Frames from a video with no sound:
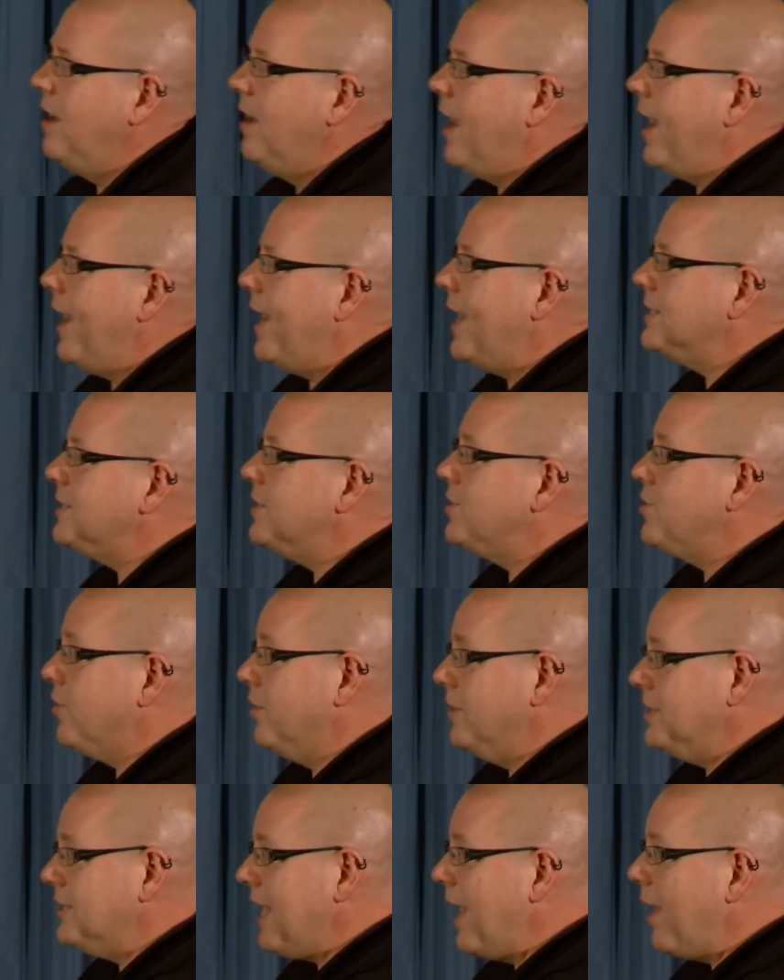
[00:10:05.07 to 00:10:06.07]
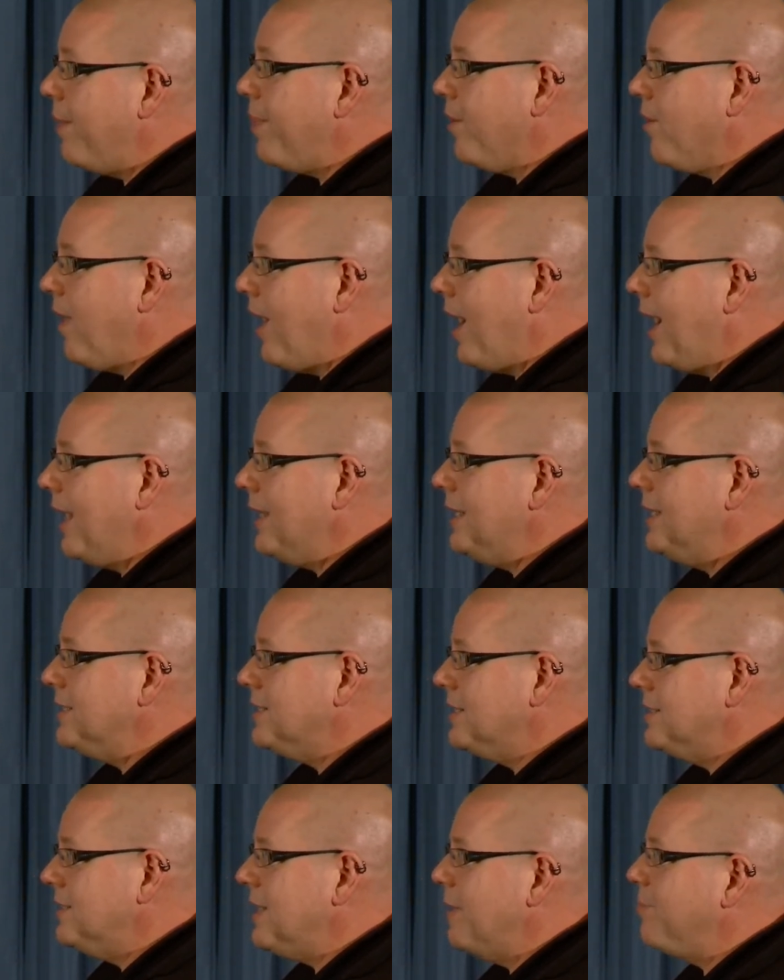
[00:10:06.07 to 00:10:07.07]
And as it turns out, they're highly
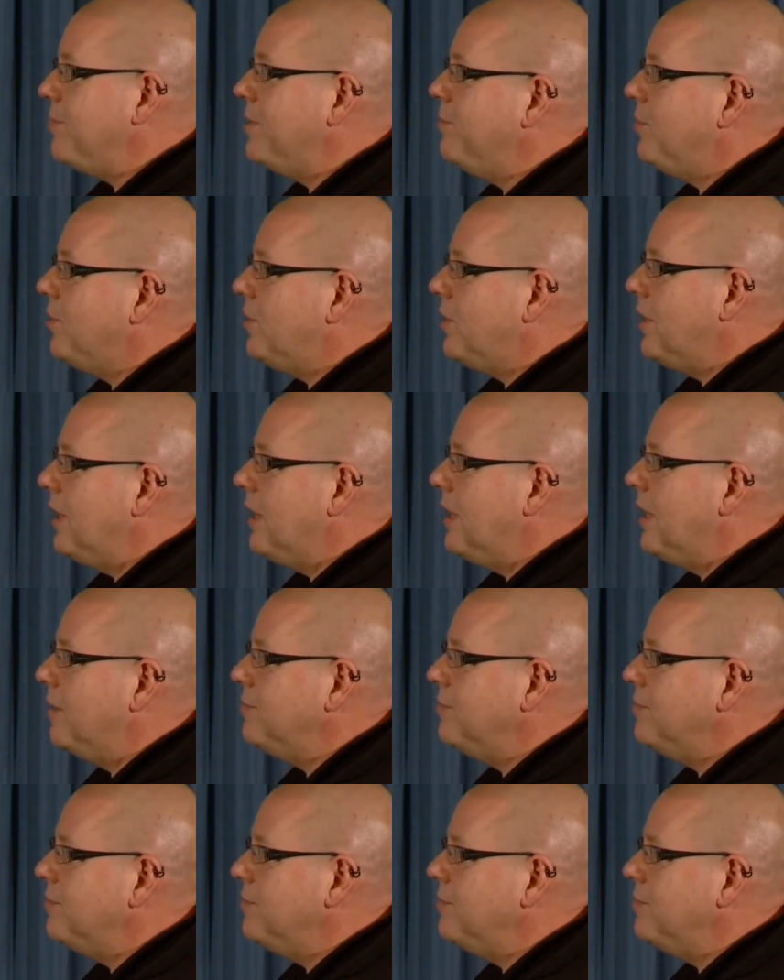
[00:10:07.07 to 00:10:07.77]
susceptible